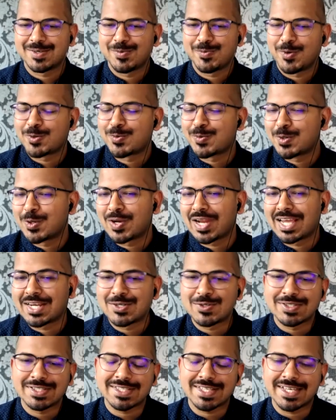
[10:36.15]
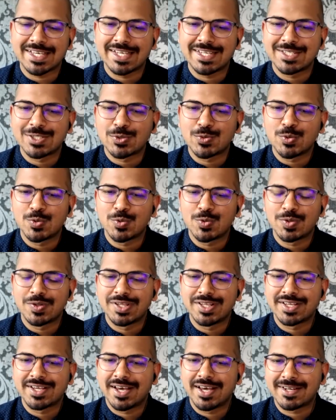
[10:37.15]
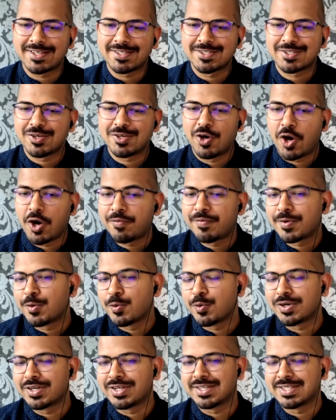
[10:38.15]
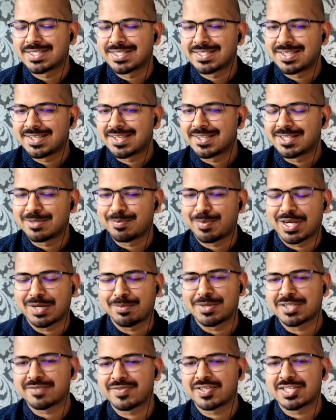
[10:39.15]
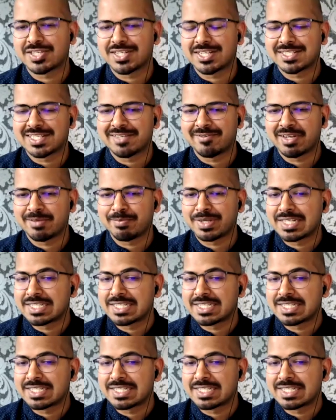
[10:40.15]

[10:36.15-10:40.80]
What would you like to say to the current offer holders in the Department of International Development,